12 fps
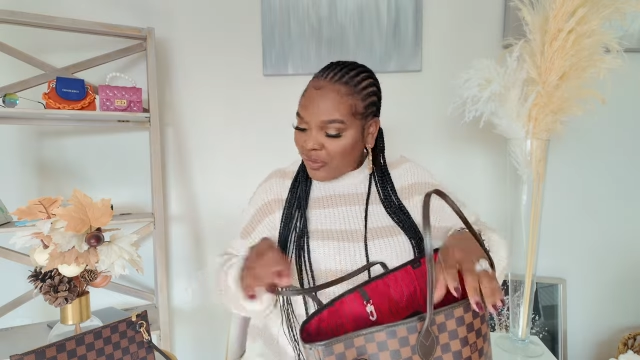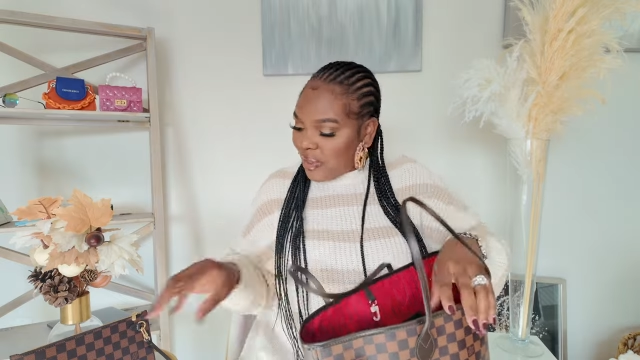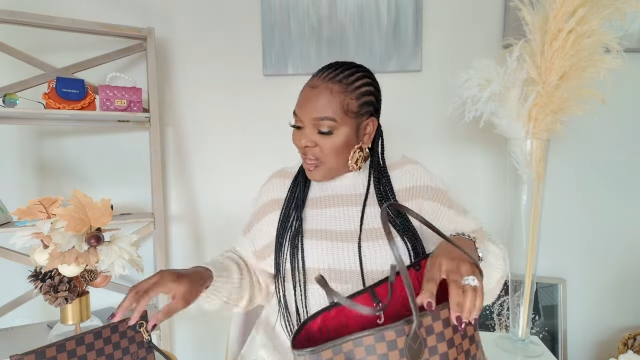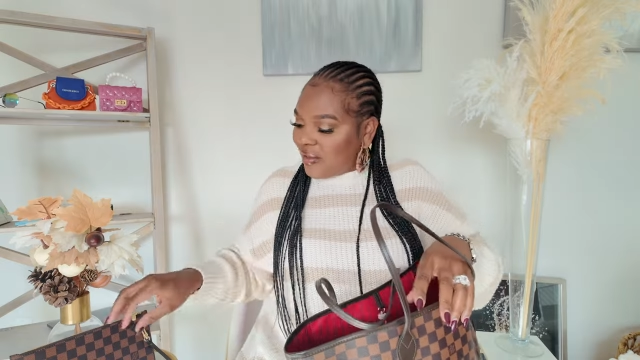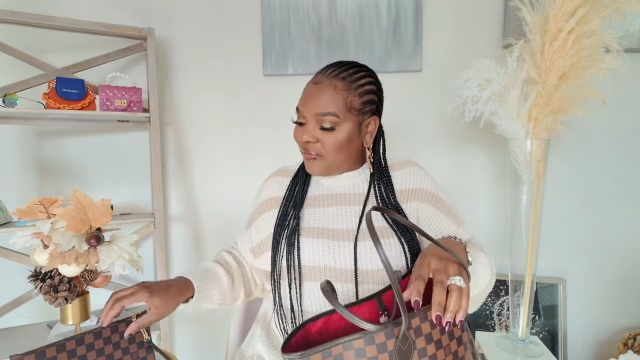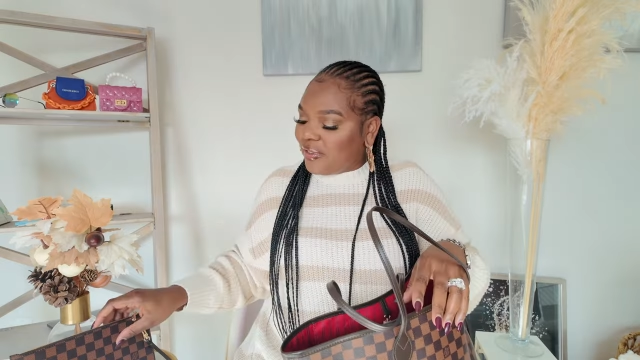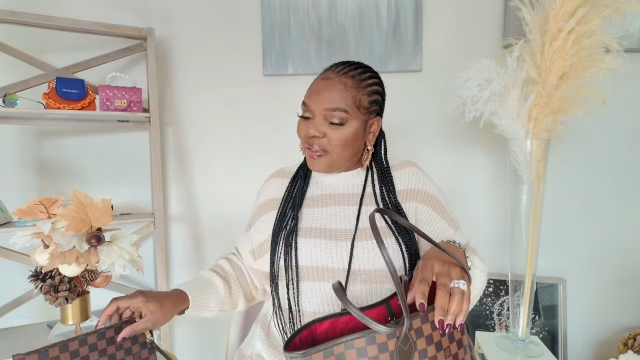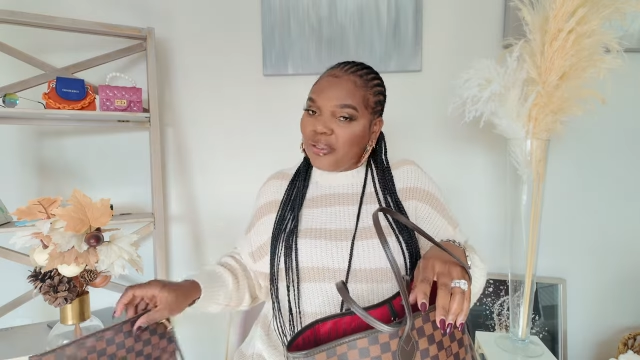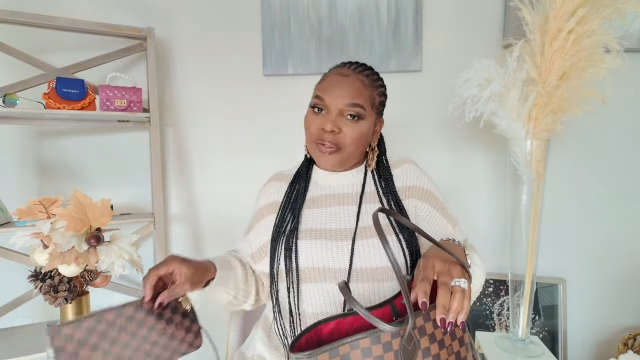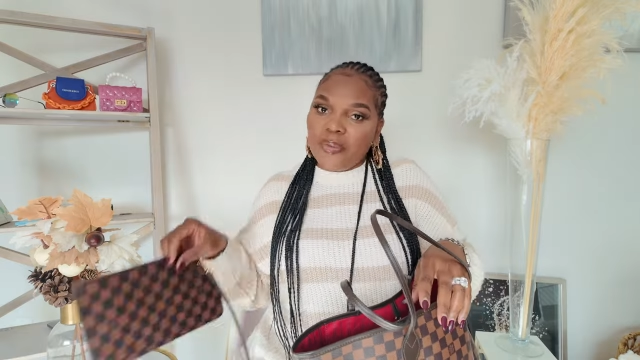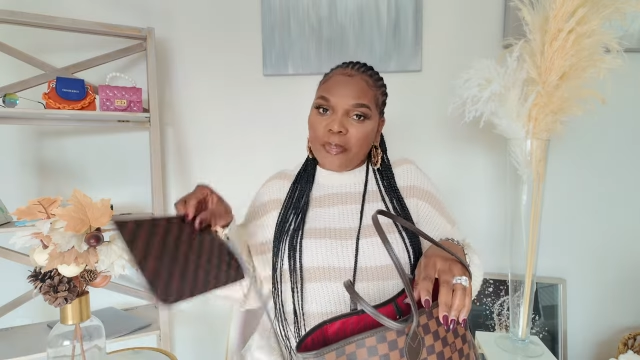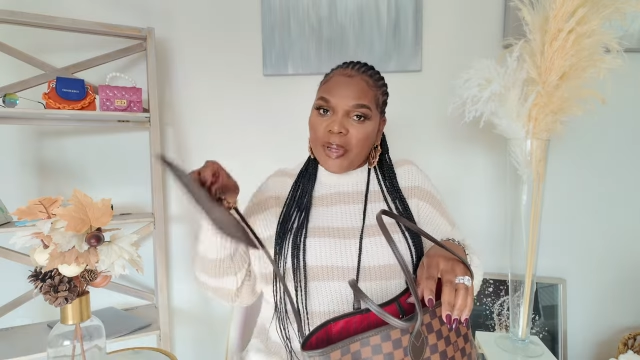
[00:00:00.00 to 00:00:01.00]
you have the
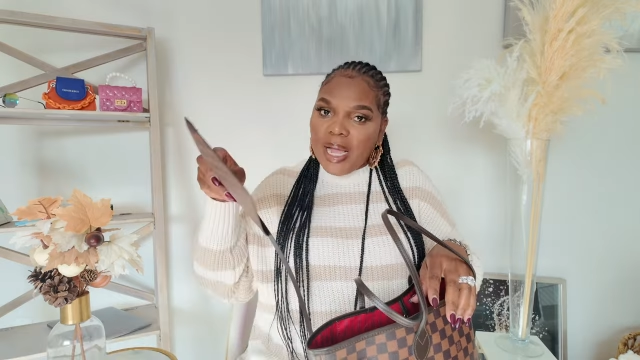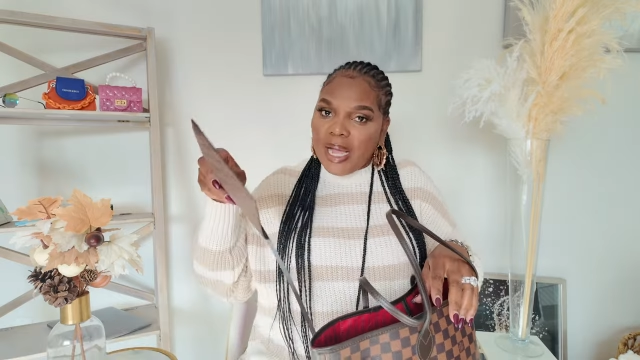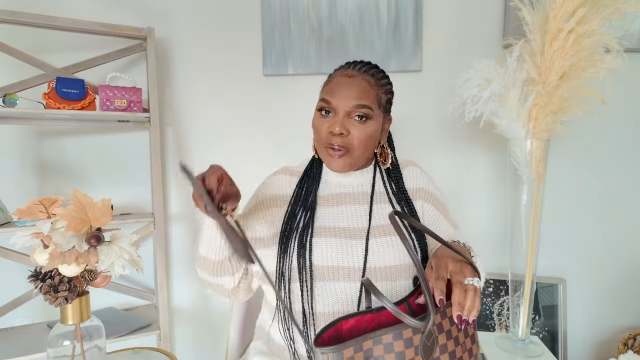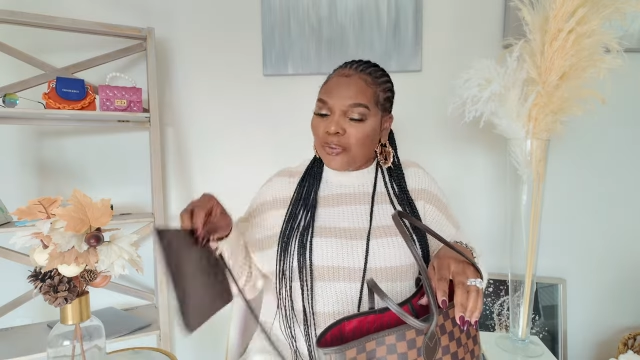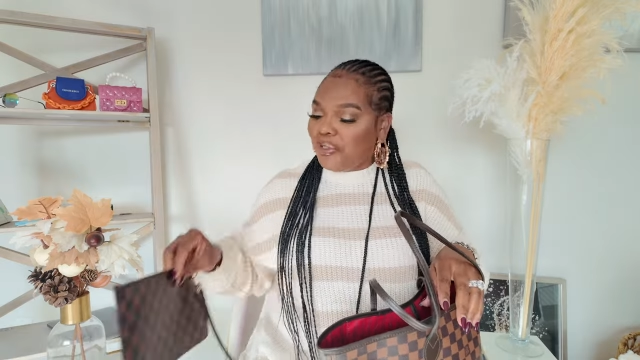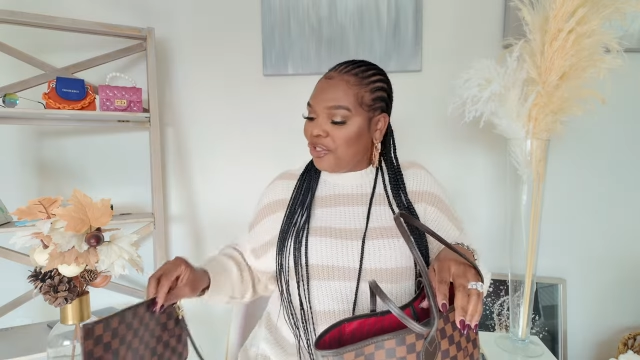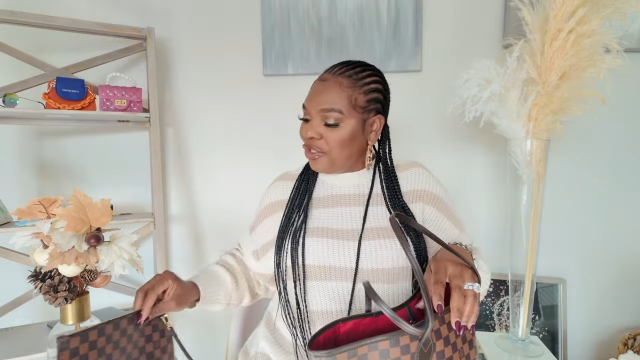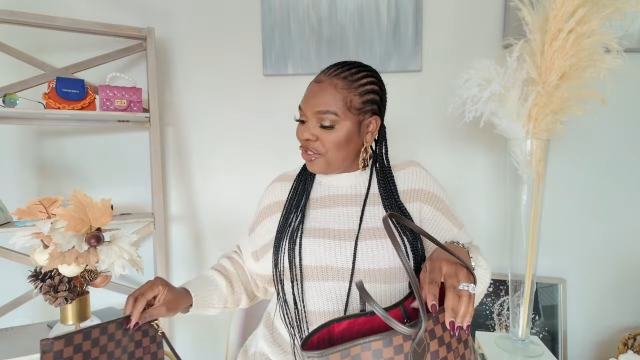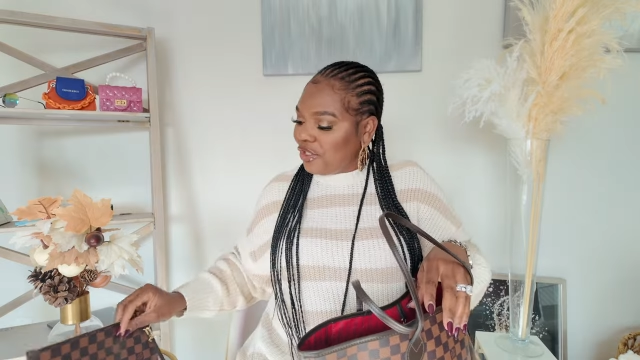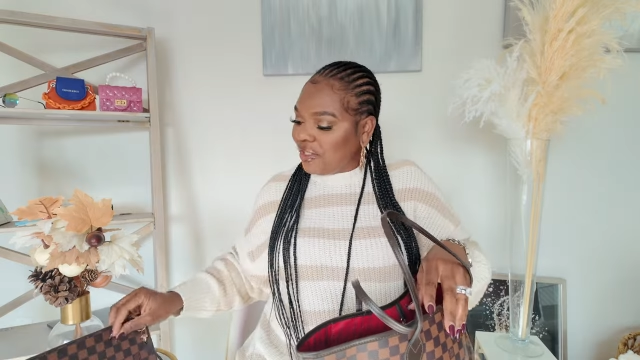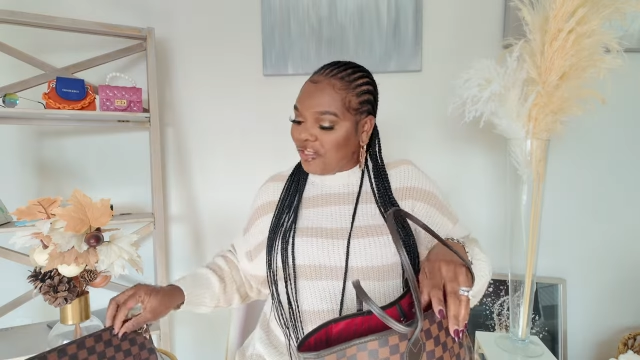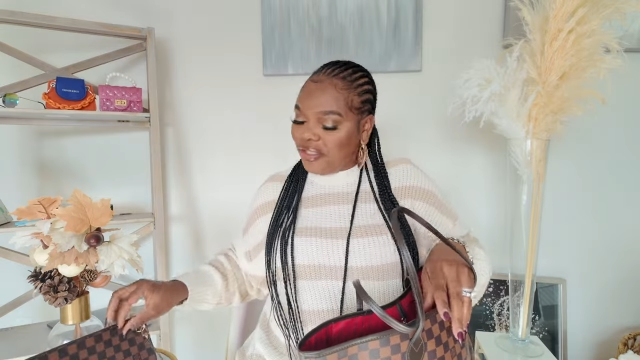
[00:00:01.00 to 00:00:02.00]
little pouch,